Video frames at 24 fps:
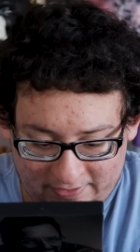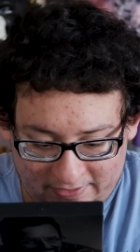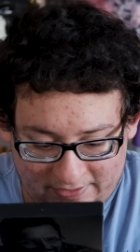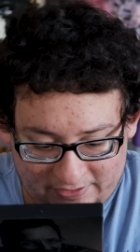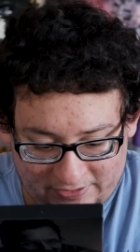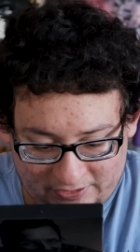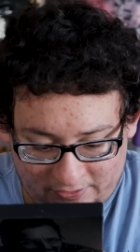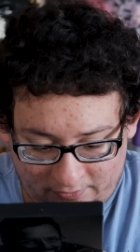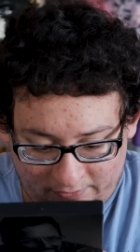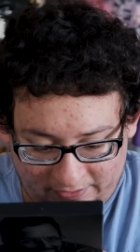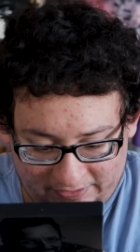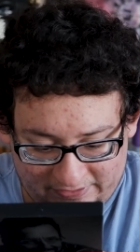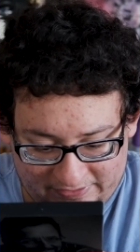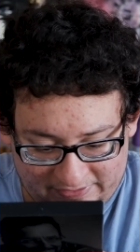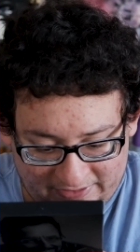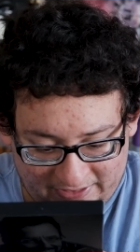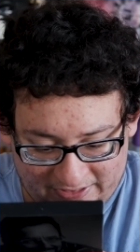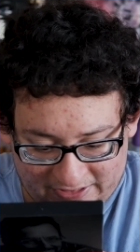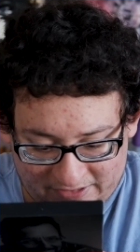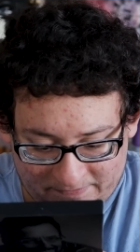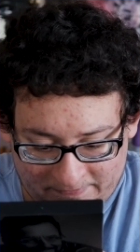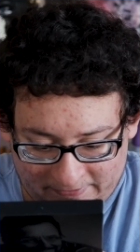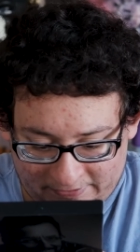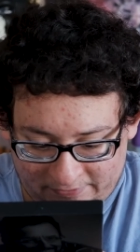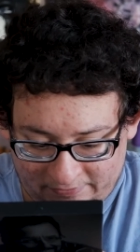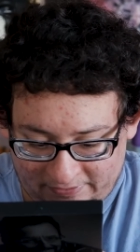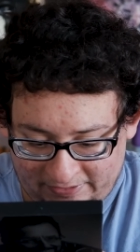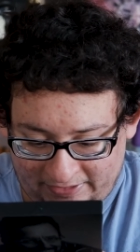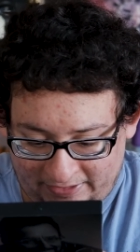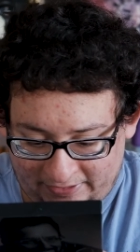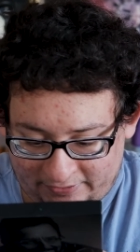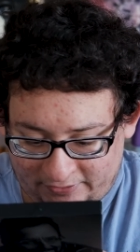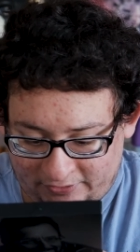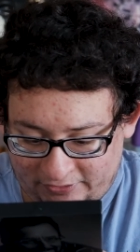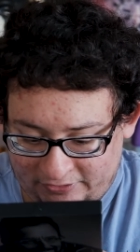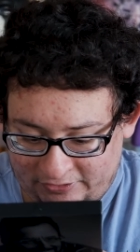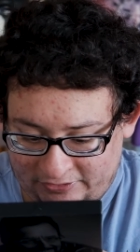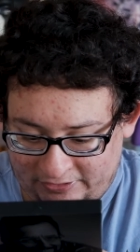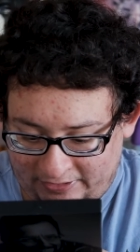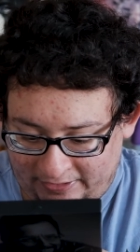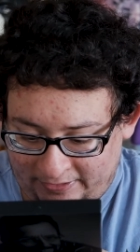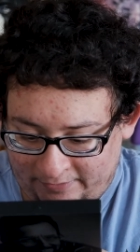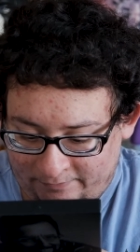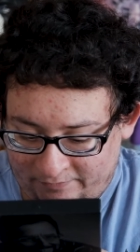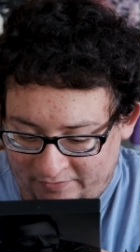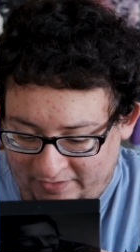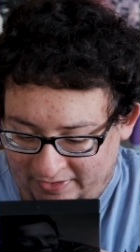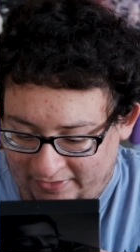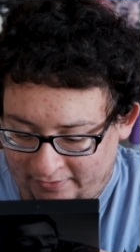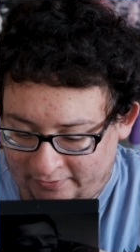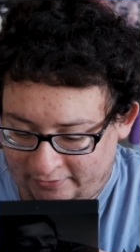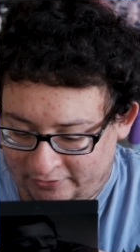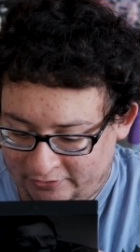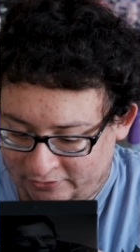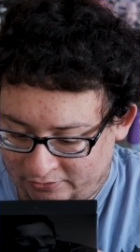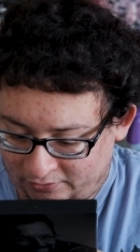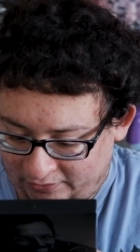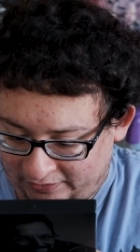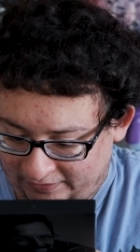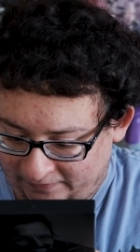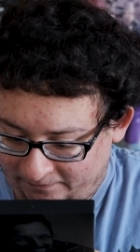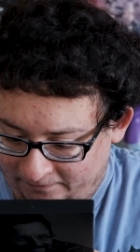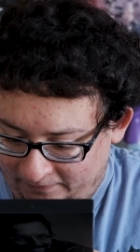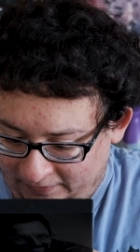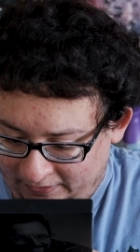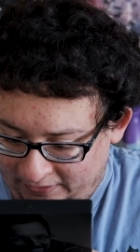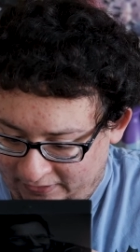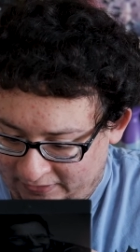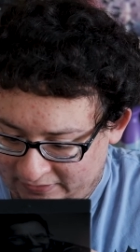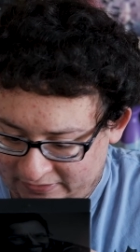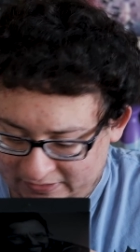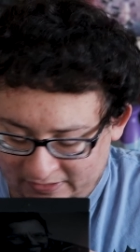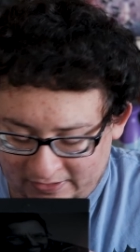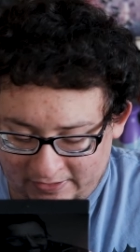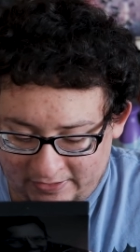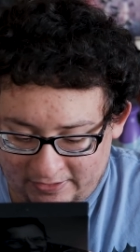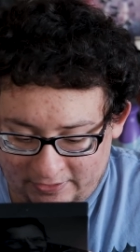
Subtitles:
Screen tests featuring actors Adam Sandler and Julia Fox.